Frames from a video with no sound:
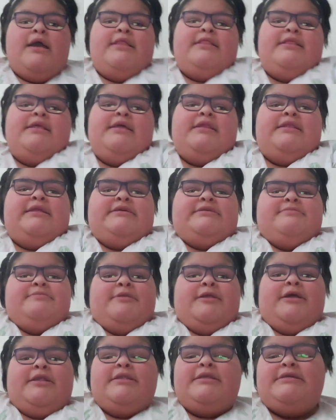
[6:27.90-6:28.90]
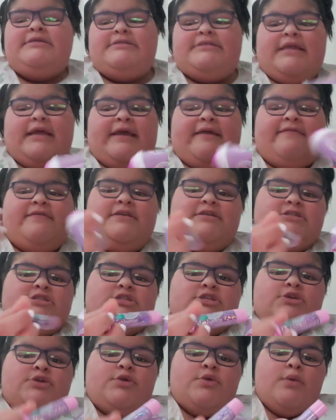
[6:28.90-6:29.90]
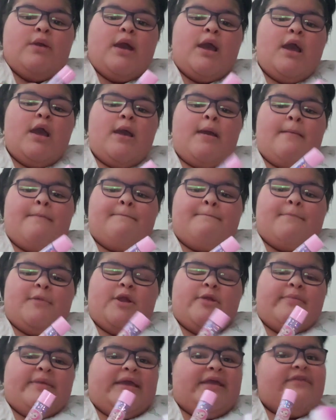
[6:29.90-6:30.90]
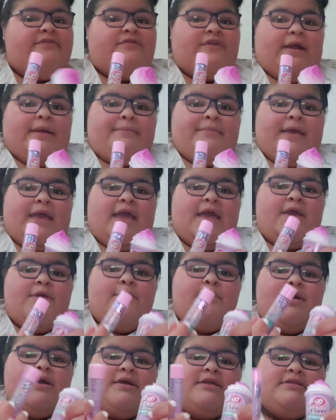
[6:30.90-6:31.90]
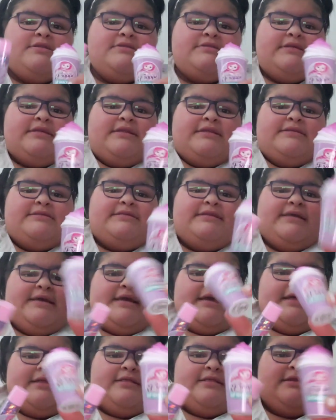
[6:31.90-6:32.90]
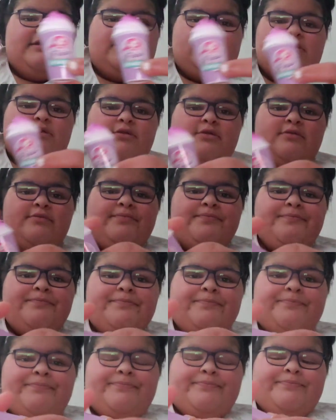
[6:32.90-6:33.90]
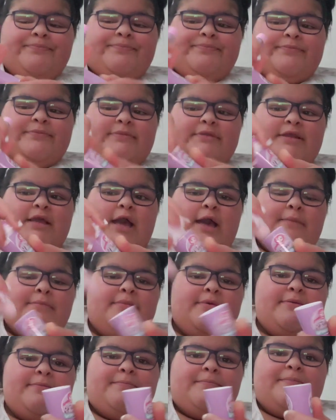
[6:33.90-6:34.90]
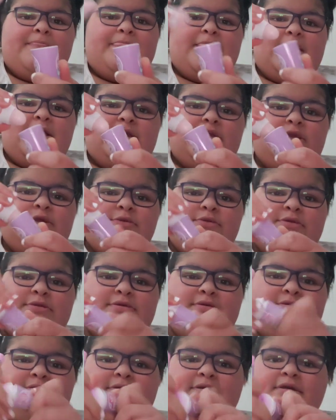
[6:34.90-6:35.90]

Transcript: And then last but not least, I have these two mermaid frappe ones in the stick and the little cup. Cute.